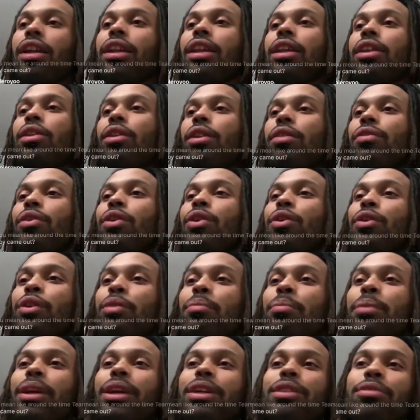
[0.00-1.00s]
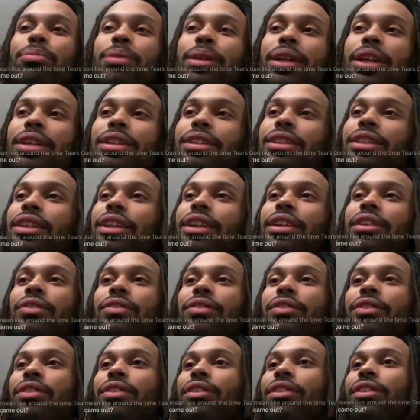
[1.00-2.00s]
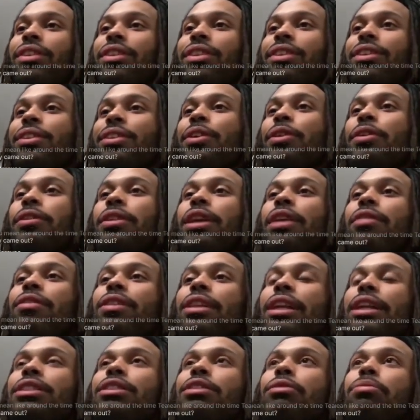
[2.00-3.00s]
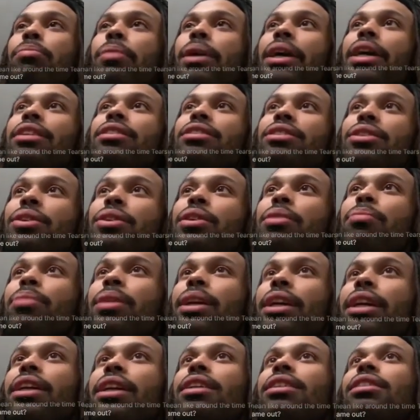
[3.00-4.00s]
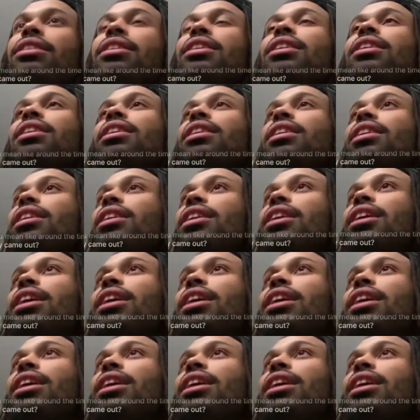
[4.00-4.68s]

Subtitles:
that never know your man's plan thing, never let your man's know your plan thing,